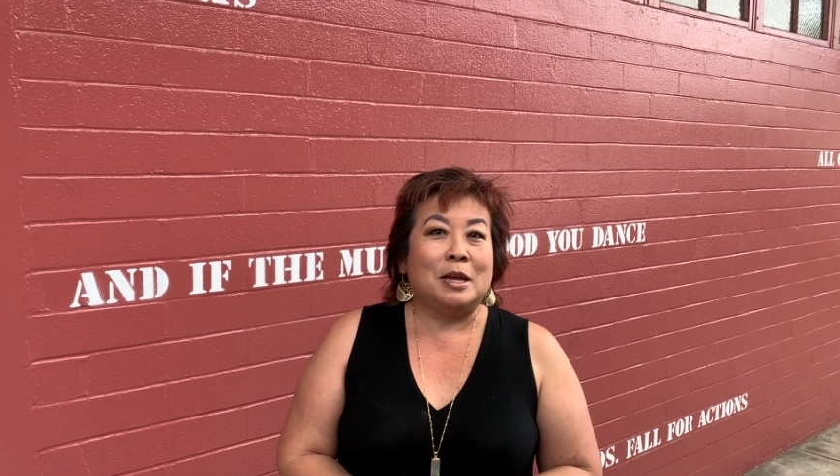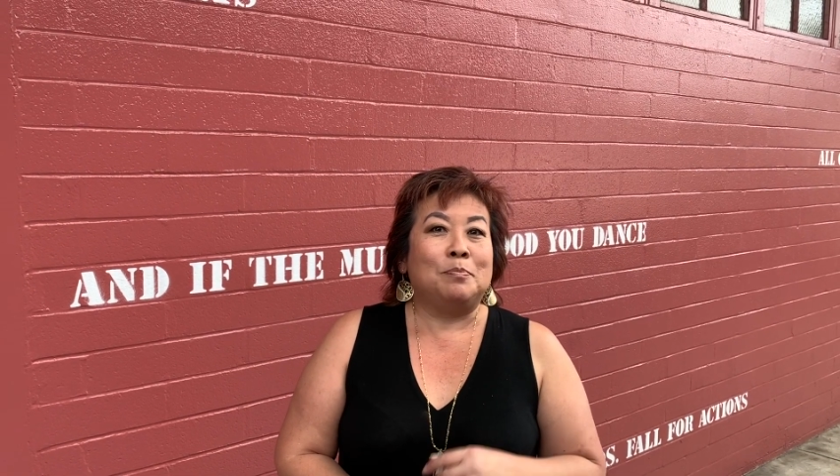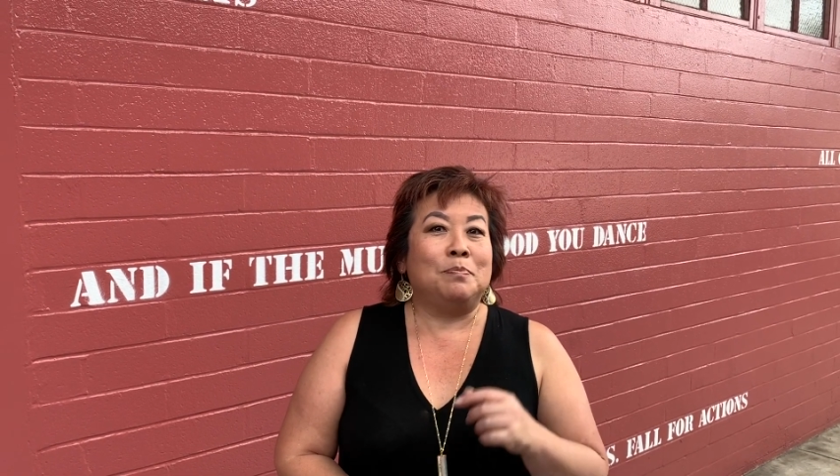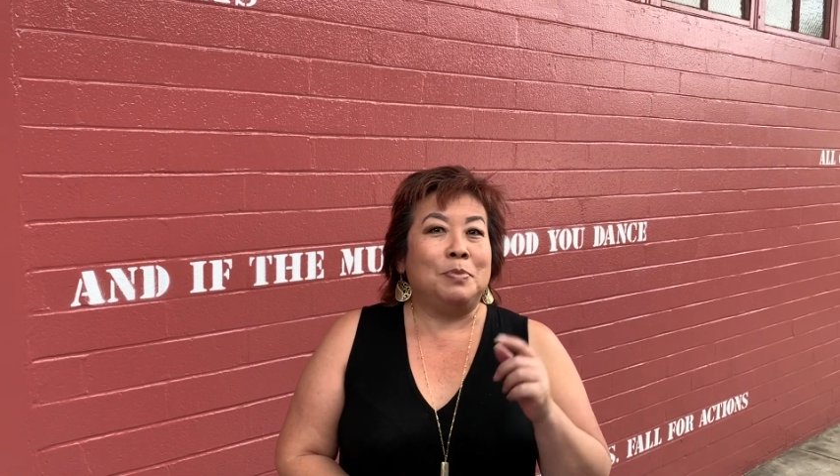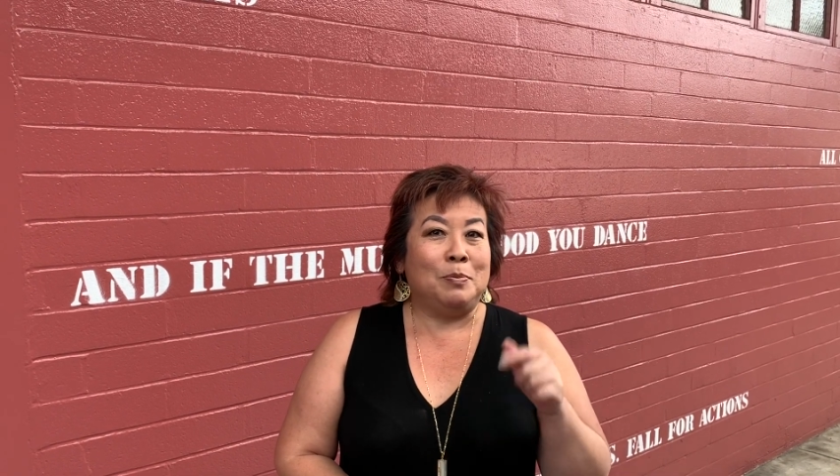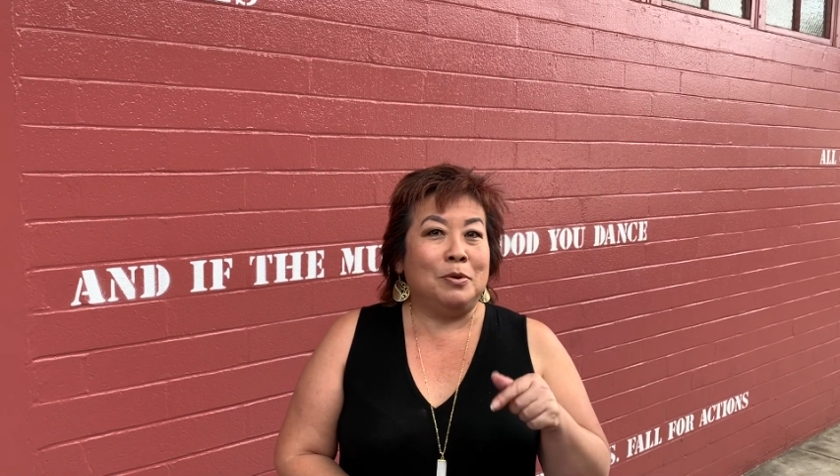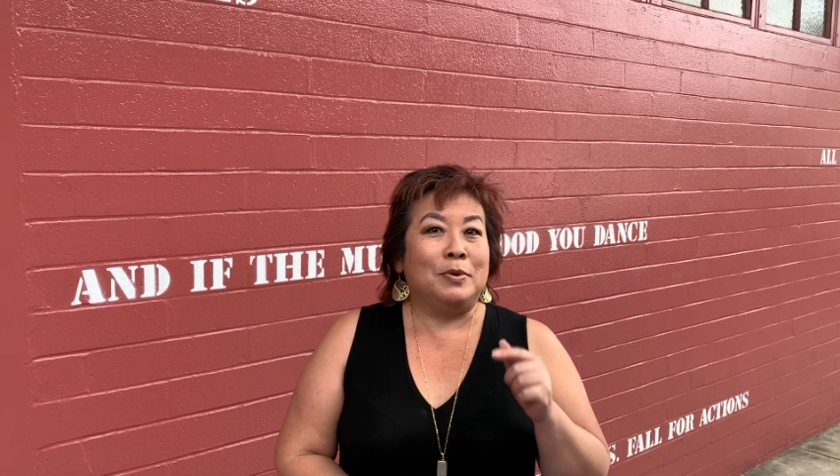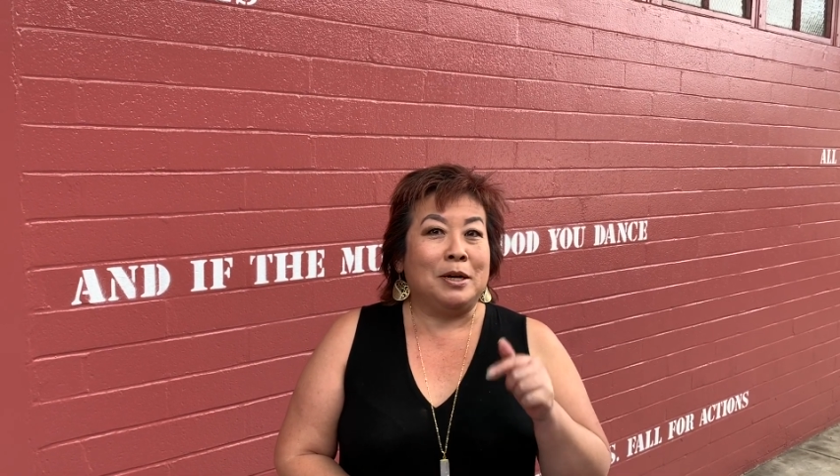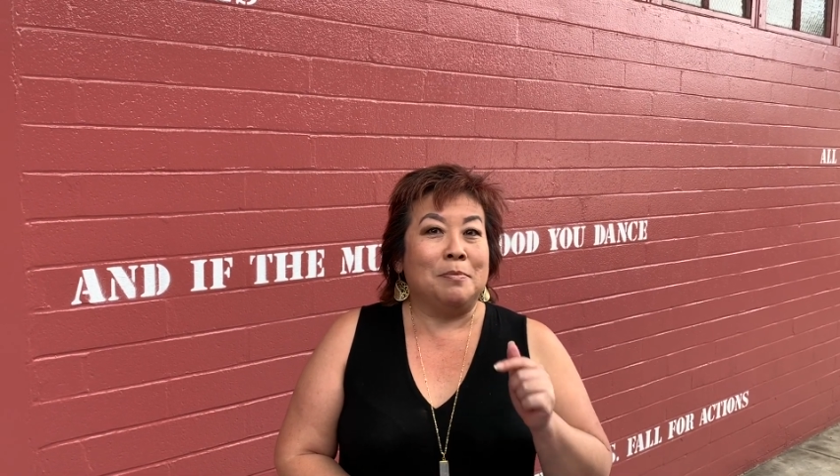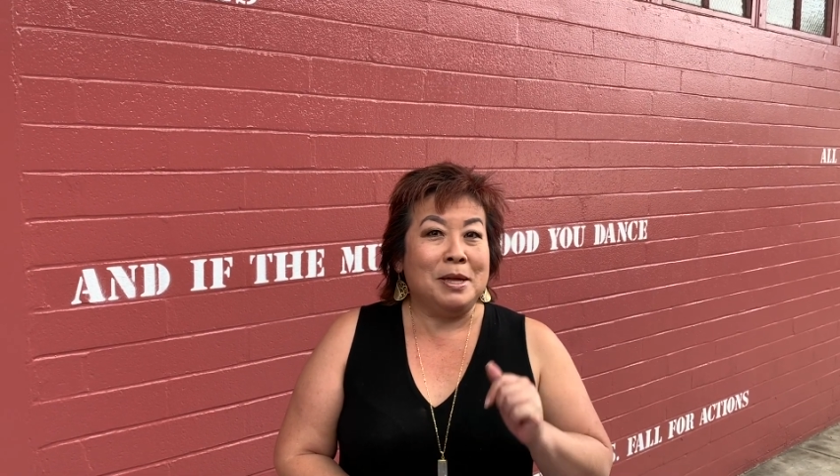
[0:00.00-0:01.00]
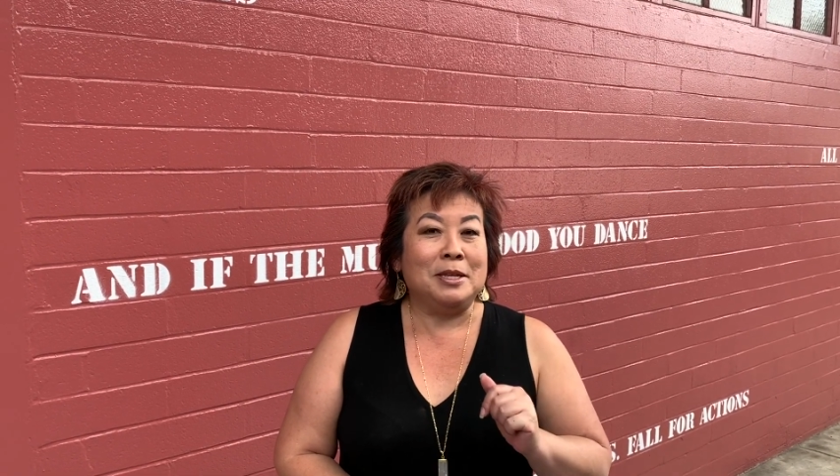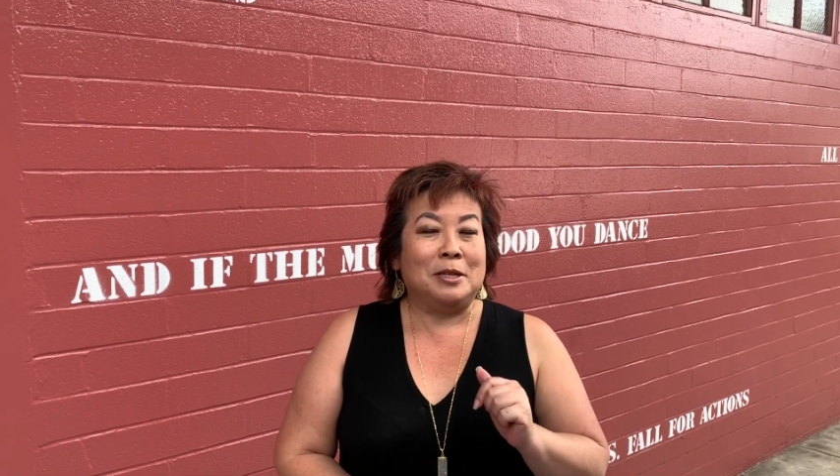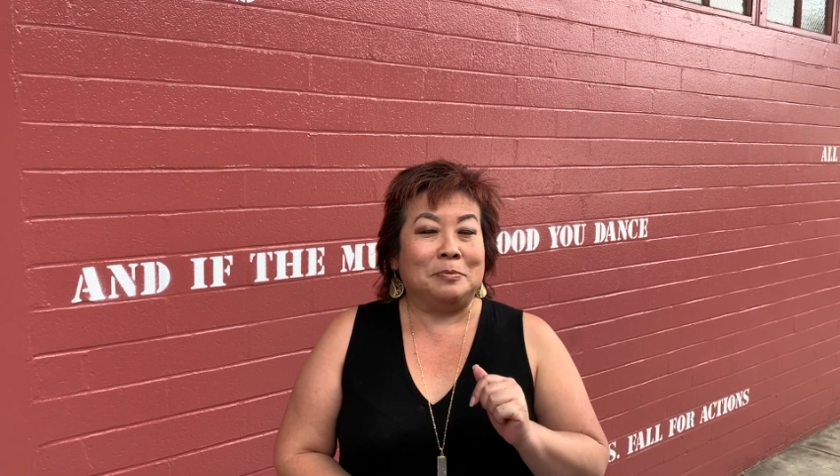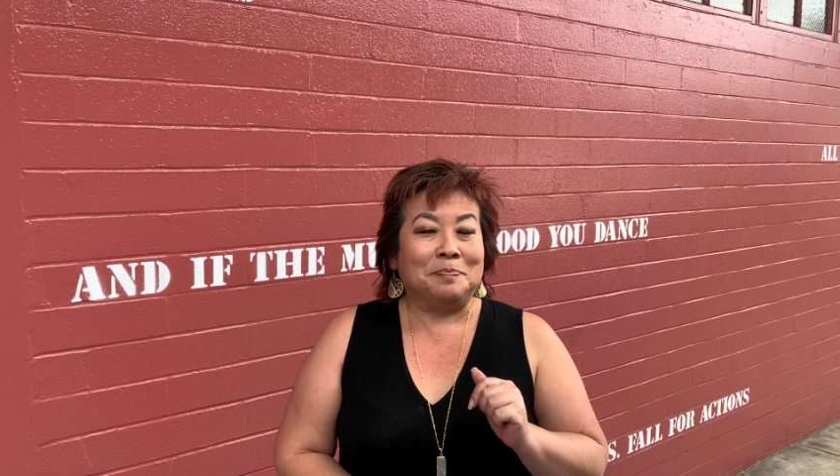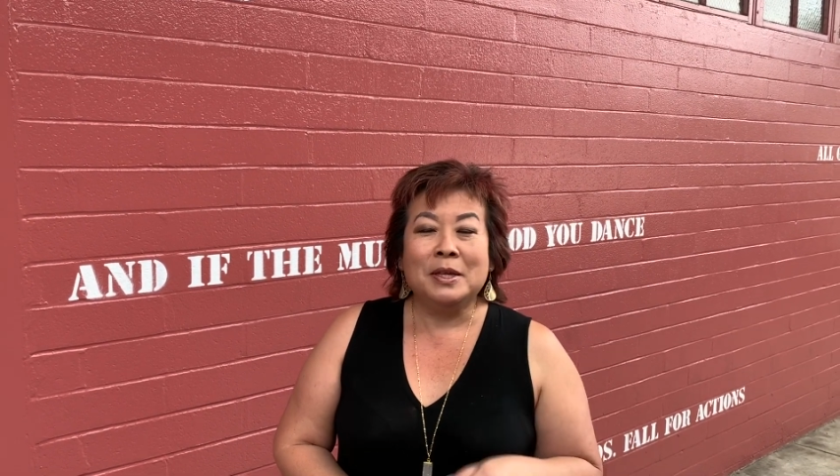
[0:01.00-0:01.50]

that people recommended.